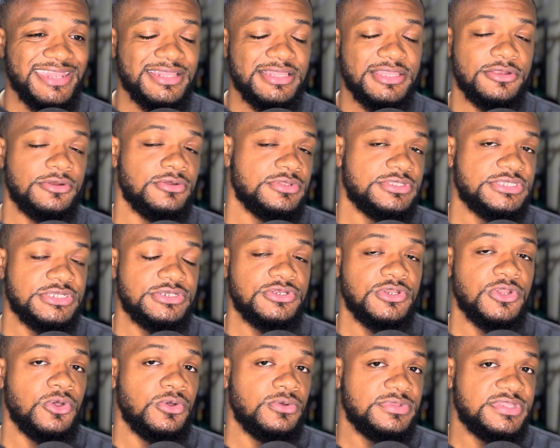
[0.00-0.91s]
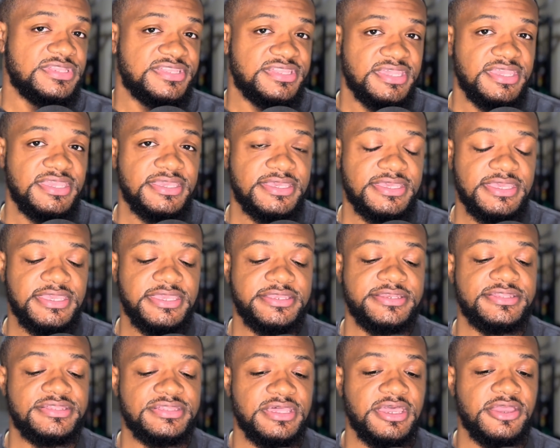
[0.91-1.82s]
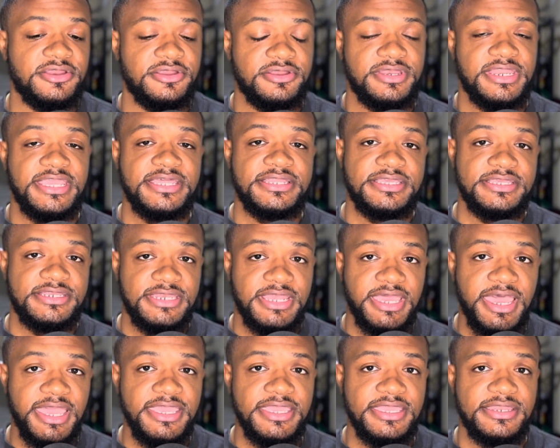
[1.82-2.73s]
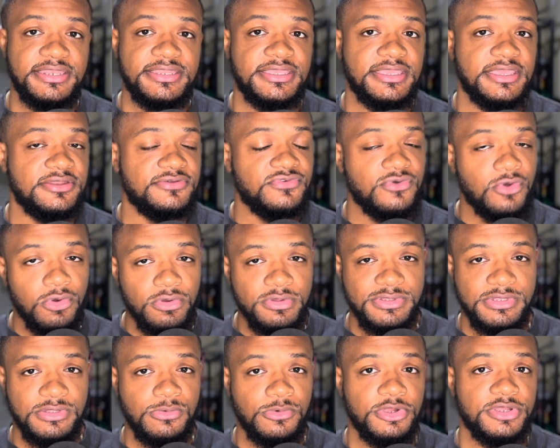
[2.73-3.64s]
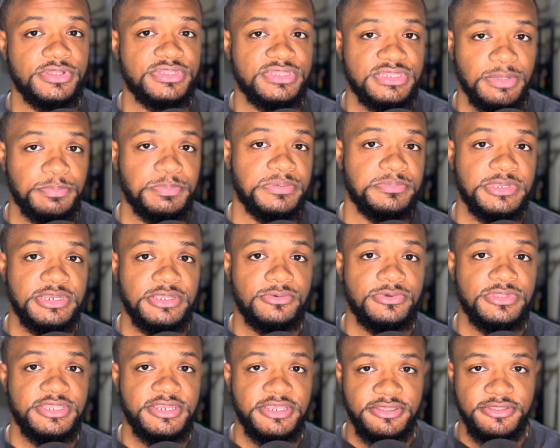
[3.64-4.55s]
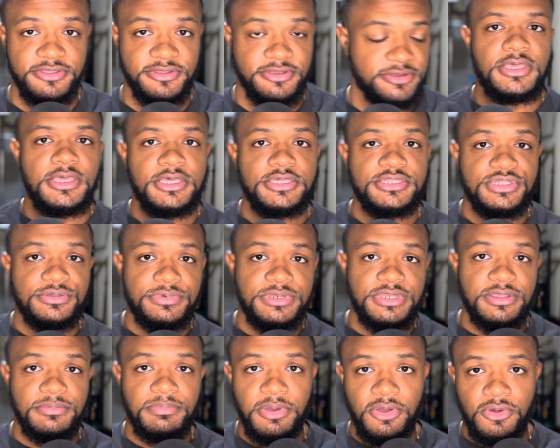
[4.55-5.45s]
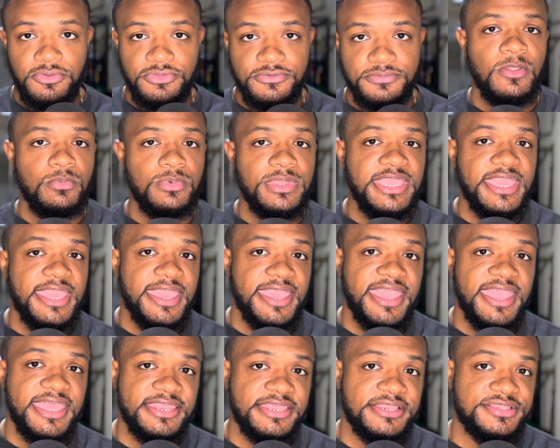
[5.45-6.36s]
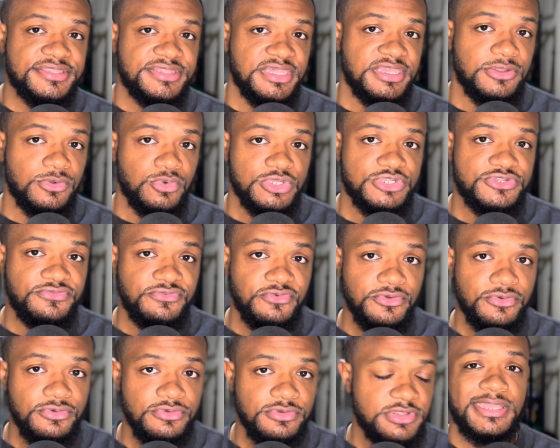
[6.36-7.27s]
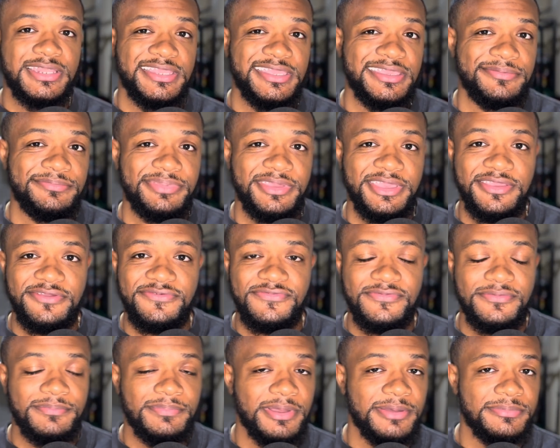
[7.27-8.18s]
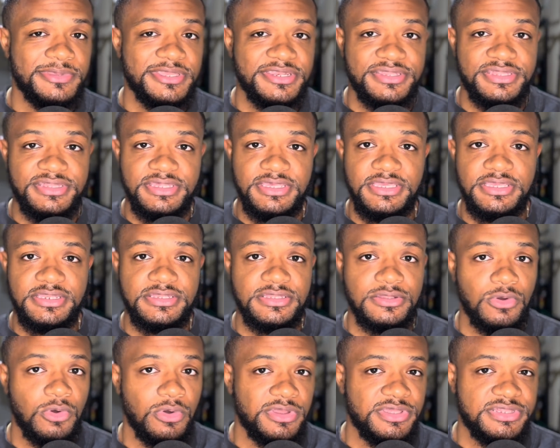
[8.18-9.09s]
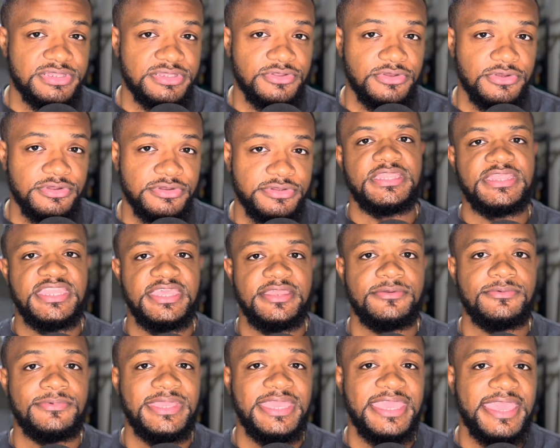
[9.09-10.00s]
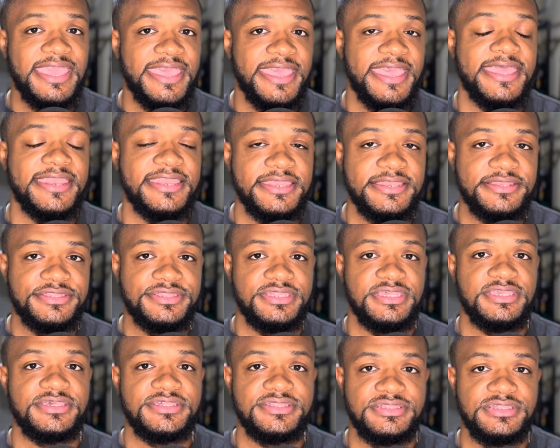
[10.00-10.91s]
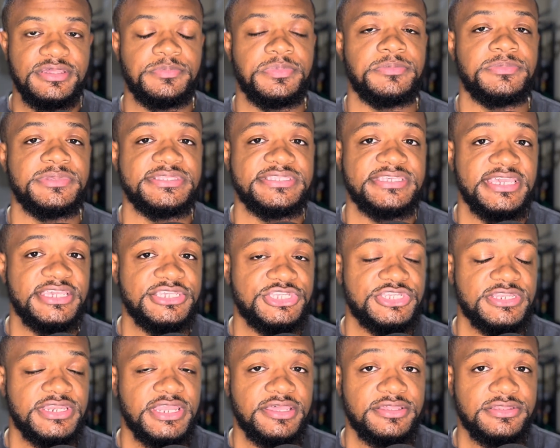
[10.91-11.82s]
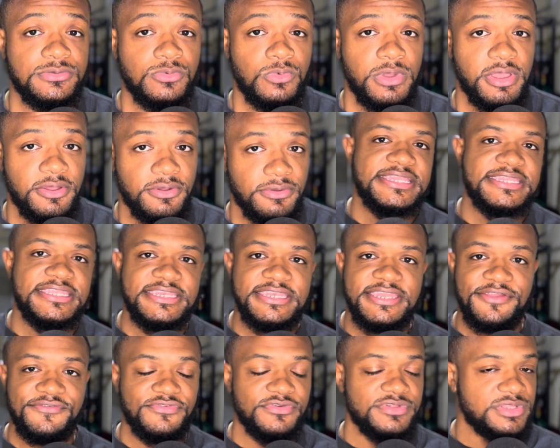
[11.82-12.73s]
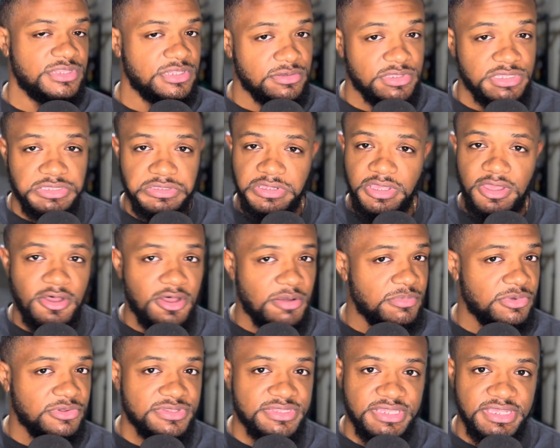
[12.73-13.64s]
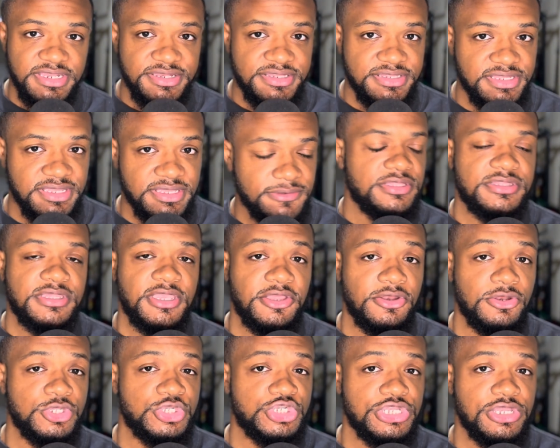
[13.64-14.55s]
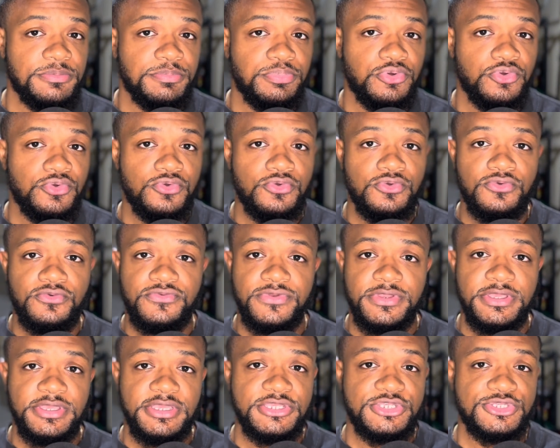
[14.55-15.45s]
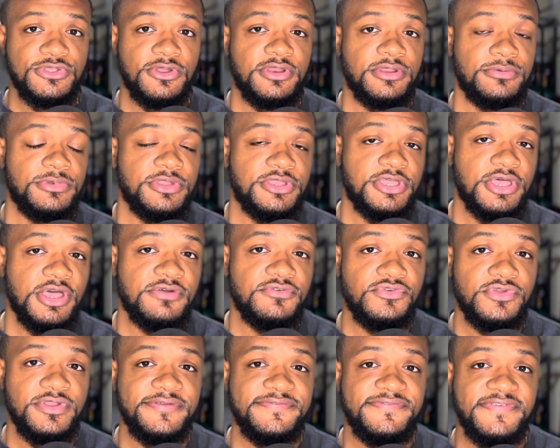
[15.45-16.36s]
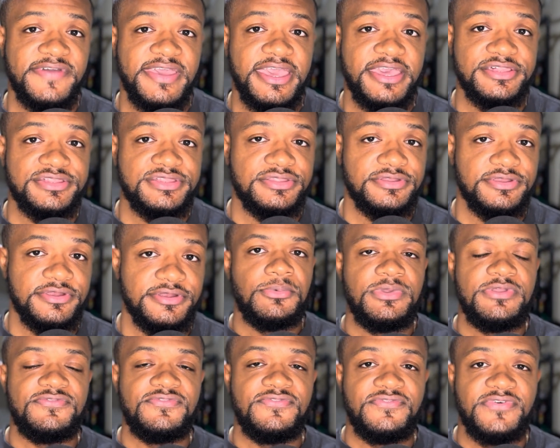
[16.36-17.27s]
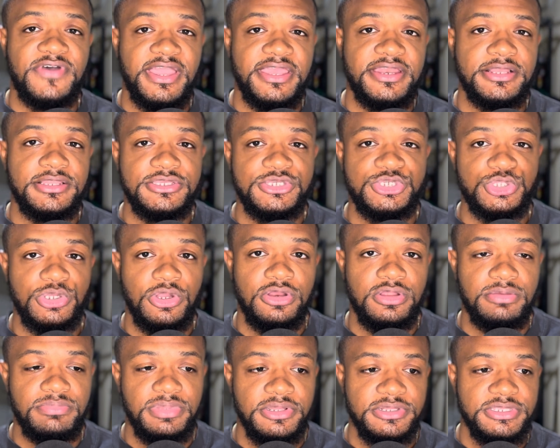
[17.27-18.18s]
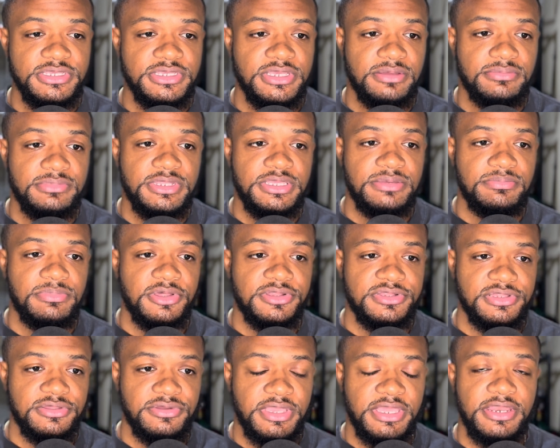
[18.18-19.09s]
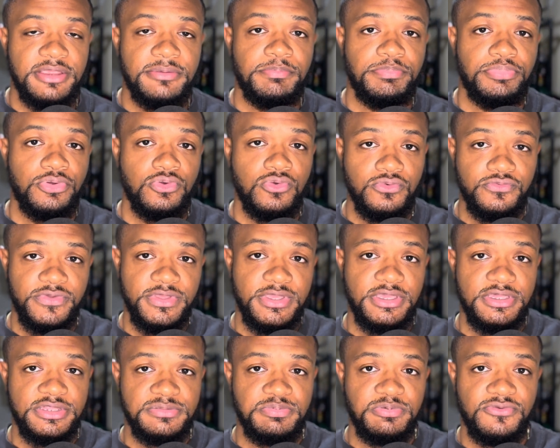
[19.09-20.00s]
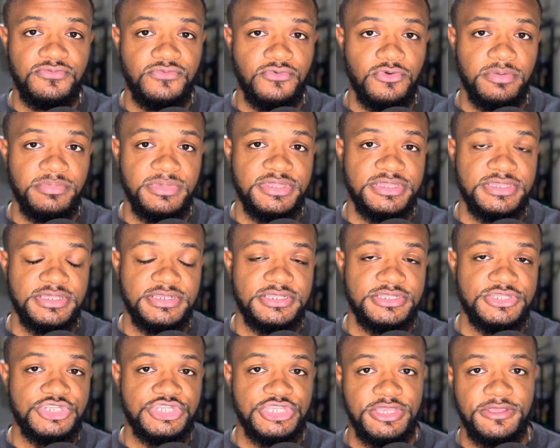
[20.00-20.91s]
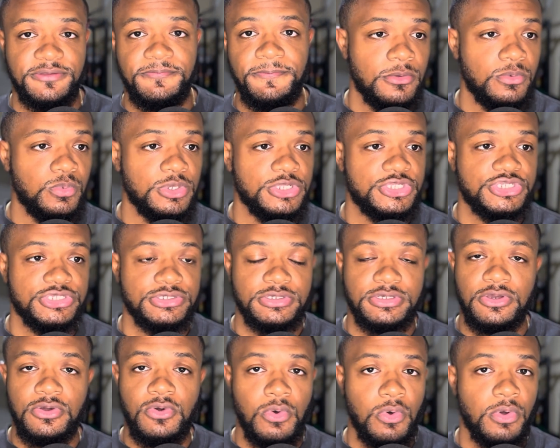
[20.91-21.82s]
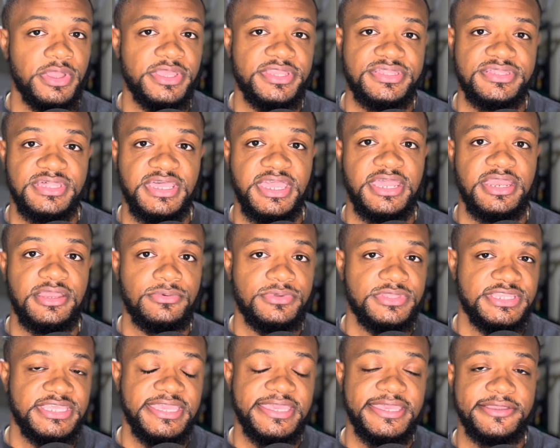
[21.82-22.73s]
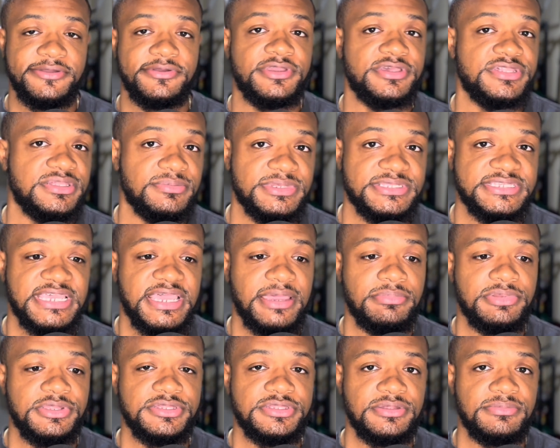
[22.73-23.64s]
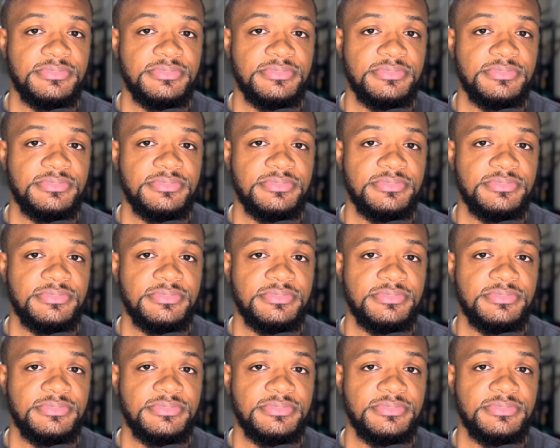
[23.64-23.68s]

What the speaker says: little to no zinc inside our daily diet. And of course we weren't supplementing with it either. So we did both. We added zinc-rich foods, lean beef, pumpkin seeds, oysters. Then we added zinc supplementation as well. The difference was almost instant. Energy improved. He started recovering faster. He finally started building up lean muscle and improving his performance in the gym, which coincided with the increase in metabolism